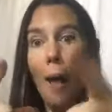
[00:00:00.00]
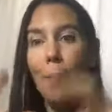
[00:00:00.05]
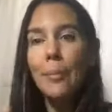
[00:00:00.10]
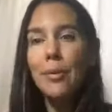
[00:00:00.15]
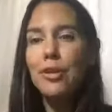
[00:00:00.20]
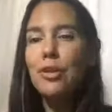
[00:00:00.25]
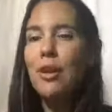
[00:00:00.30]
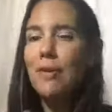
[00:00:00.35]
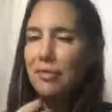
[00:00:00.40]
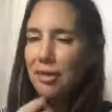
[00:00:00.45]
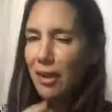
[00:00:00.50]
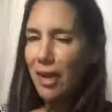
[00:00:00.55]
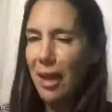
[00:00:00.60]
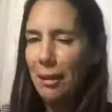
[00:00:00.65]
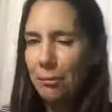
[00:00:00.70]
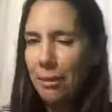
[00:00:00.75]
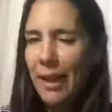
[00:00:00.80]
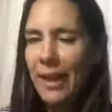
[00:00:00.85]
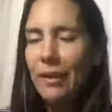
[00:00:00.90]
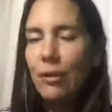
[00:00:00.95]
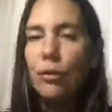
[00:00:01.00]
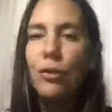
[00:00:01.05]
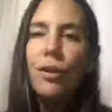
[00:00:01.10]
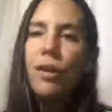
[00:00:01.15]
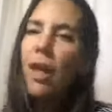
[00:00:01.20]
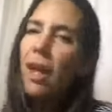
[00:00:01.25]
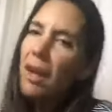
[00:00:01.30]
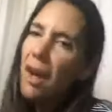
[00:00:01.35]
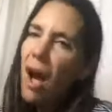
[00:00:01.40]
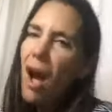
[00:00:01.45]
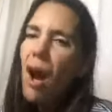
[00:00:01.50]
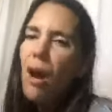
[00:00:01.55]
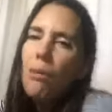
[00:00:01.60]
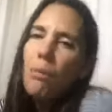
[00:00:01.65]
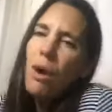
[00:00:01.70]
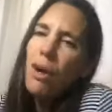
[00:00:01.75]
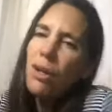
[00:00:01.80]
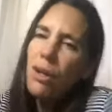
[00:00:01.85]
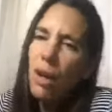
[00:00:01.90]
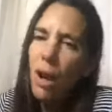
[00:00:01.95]
But you have to, like, play cool. You're like, oh,
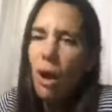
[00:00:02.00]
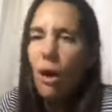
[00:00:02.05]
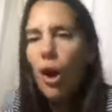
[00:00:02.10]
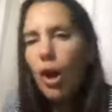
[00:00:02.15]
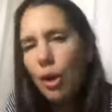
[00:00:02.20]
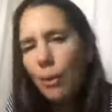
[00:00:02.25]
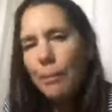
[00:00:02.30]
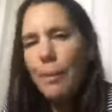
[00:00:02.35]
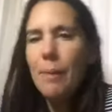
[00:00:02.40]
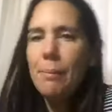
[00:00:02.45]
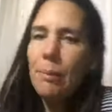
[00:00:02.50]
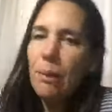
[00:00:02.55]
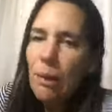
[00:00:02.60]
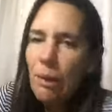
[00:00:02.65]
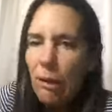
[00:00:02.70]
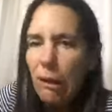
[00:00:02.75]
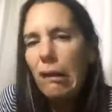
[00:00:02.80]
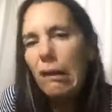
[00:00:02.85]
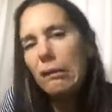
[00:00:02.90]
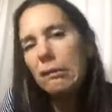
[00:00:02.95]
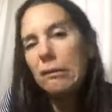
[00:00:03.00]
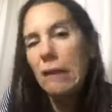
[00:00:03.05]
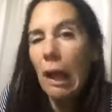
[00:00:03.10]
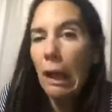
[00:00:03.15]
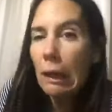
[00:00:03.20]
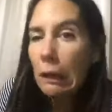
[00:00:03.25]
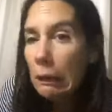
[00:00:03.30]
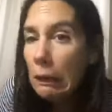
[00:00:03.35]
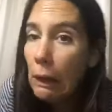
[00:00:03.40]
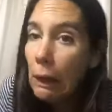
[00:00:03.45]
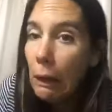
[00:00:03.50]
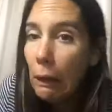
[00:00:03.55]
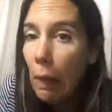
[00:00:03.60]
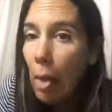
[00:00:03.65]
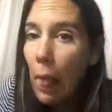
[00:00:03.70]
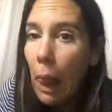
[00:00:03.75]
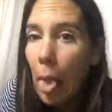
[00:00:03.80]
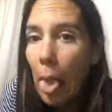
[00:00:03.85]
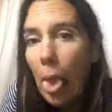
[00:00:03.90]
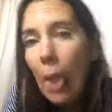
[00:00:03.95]
well, you know, hurt people hurt. And like,
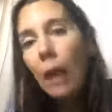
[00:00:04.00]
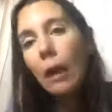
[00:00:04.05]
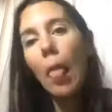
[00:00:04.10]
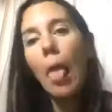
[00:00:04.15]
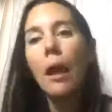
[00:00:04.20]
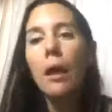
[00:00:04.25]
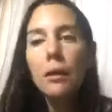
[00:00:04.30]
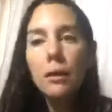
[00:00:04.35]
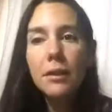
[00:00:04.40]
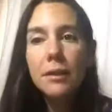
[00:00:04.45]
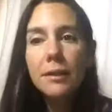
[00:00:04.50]
yeah.